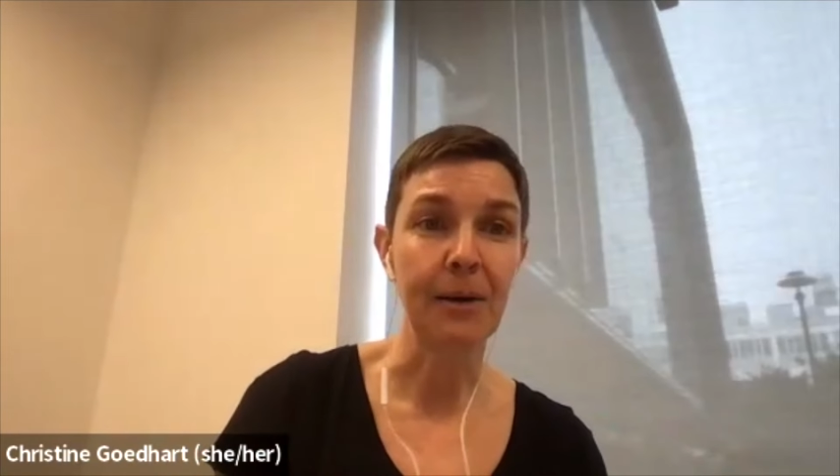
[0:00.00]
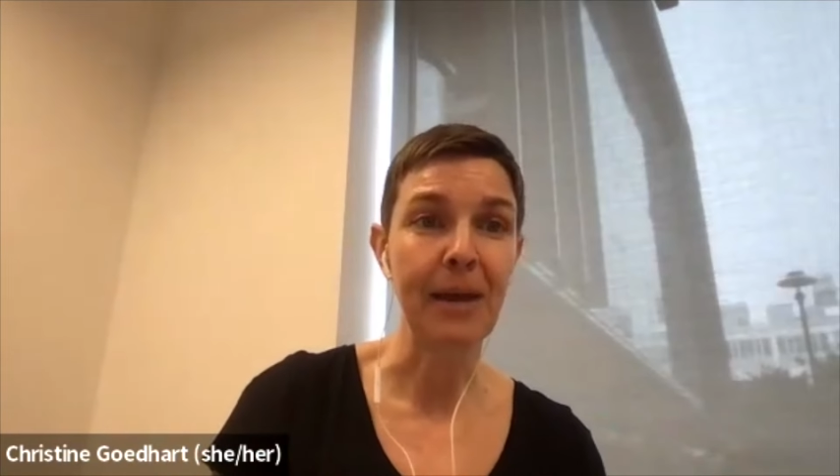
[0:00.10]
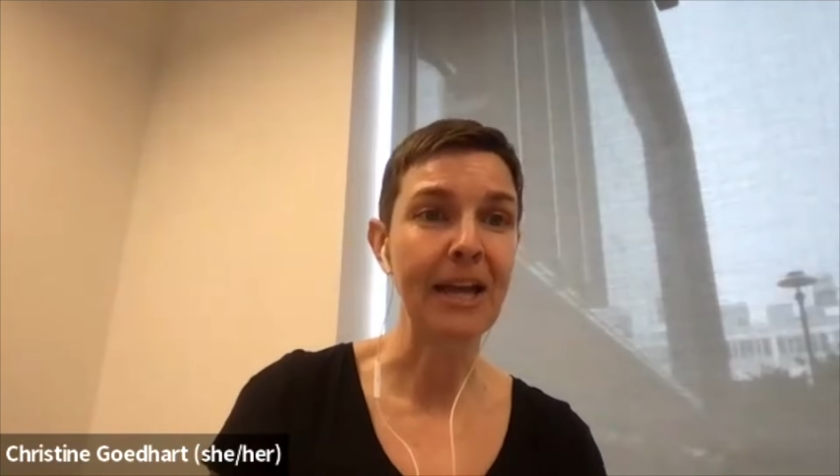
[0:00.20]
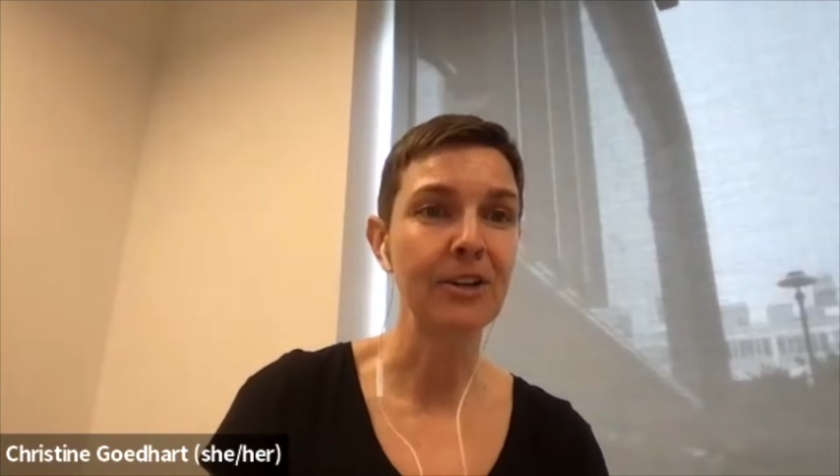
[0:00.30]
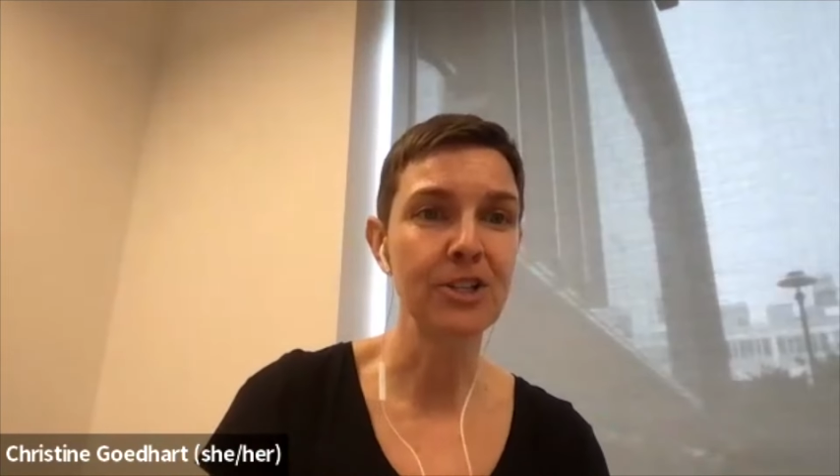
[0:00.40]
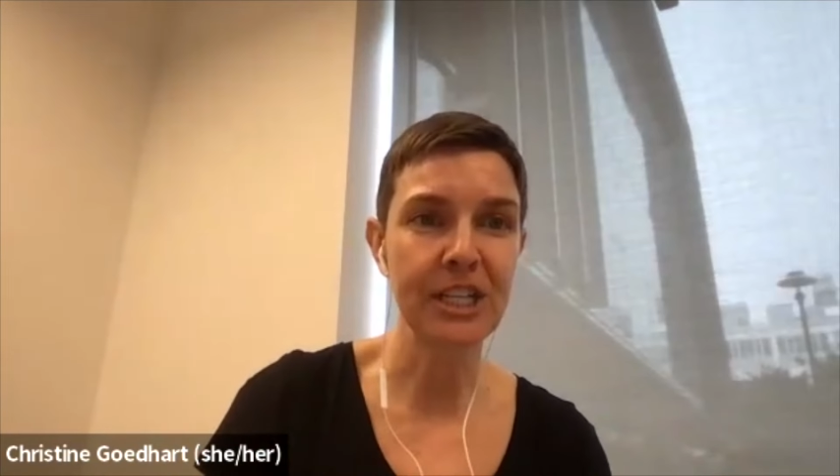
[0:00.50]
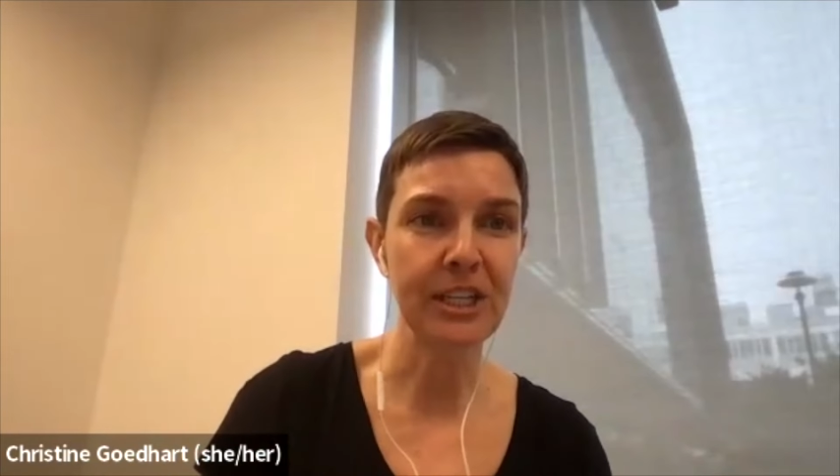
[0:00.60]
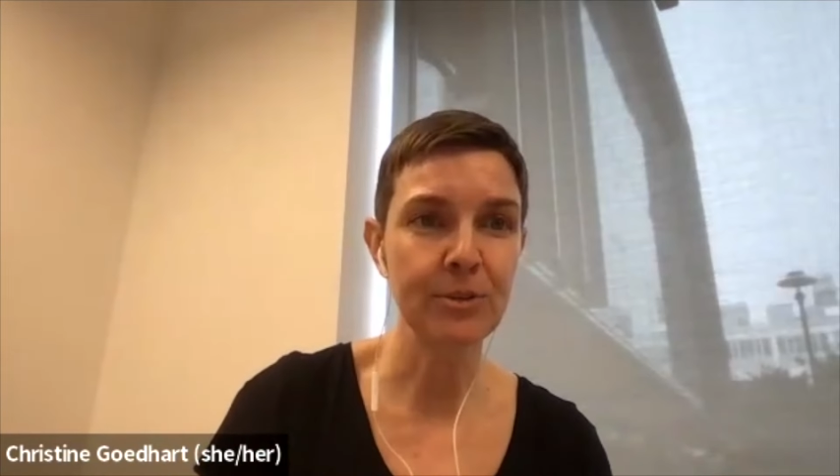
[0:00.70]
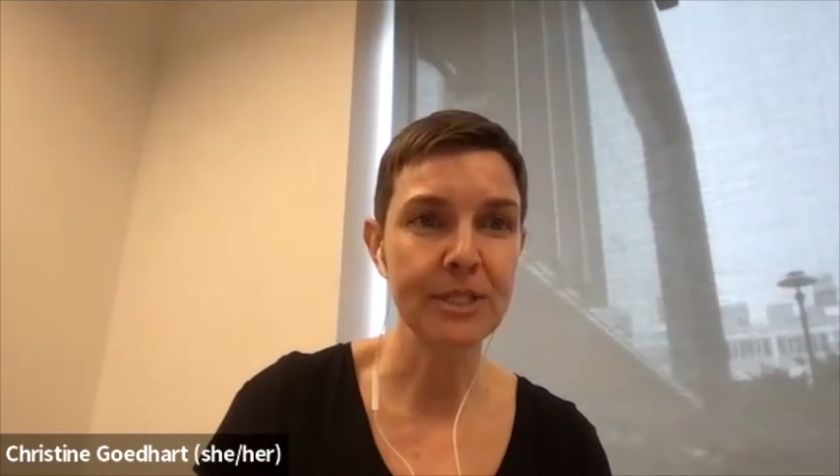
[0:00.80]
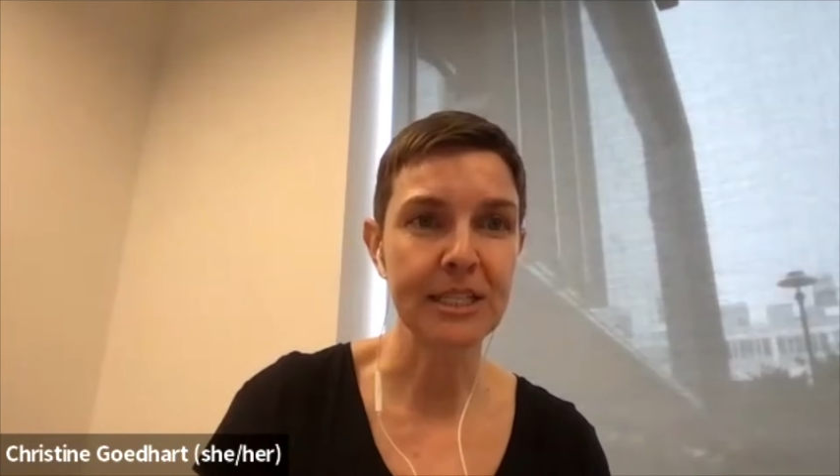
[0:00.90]
energy
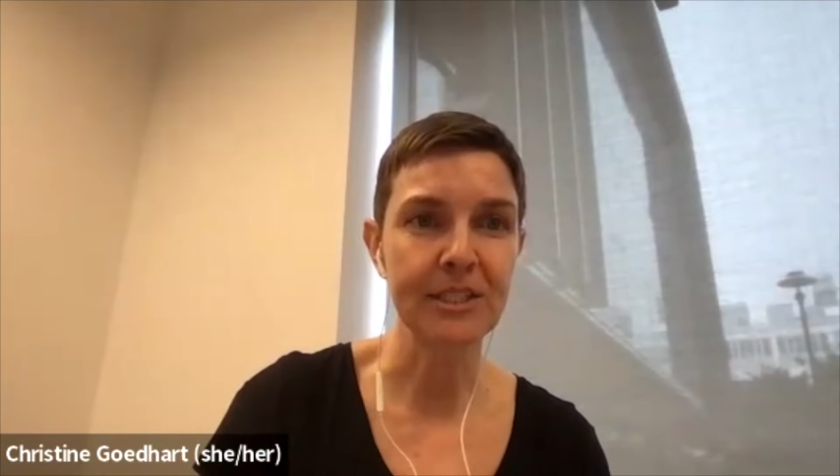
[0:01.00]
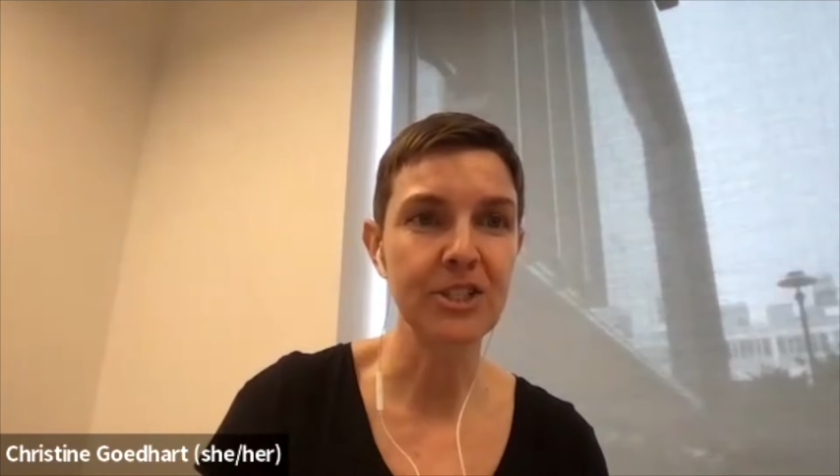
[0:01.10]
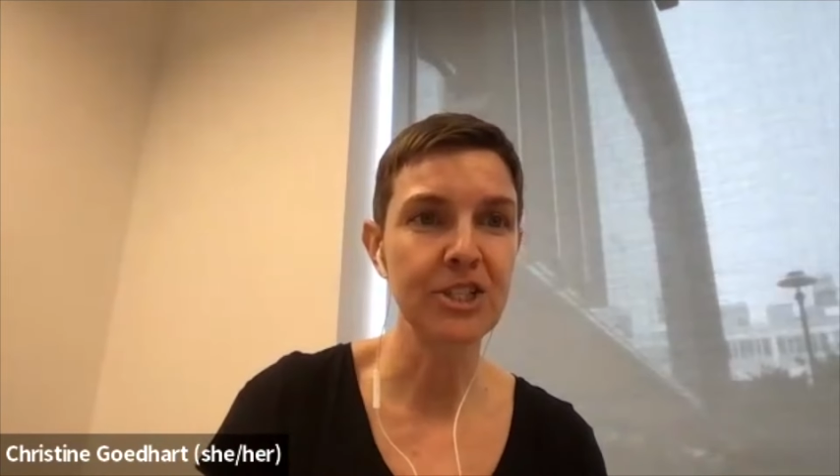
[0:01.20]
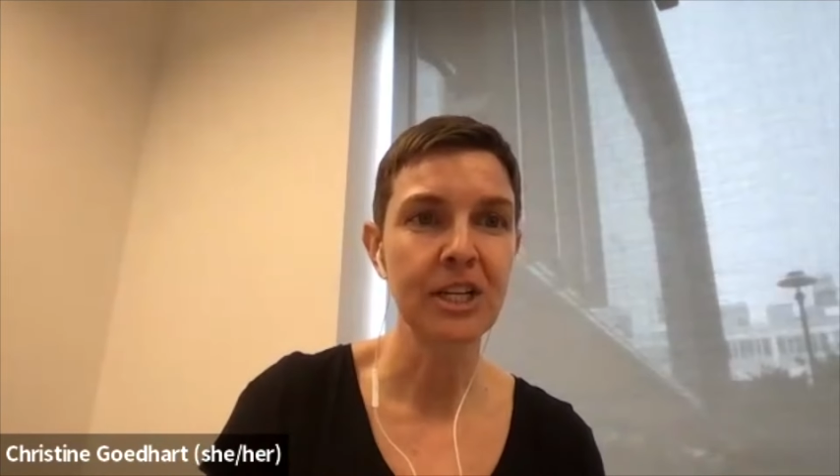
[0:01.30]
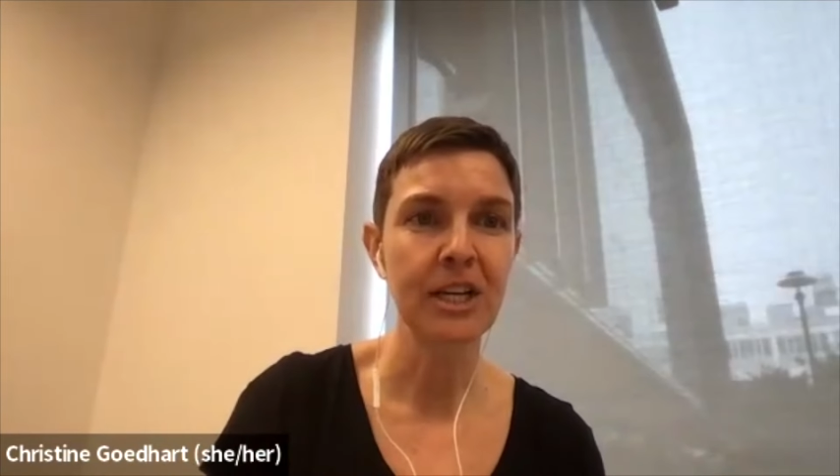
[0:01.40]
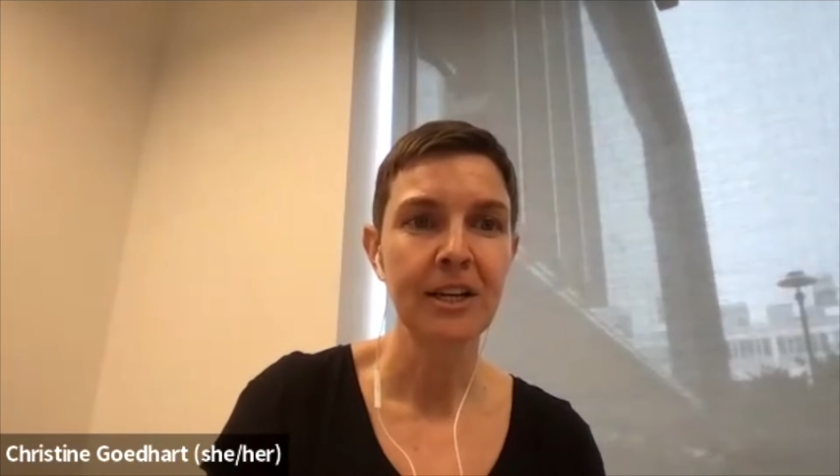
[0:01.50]
usage.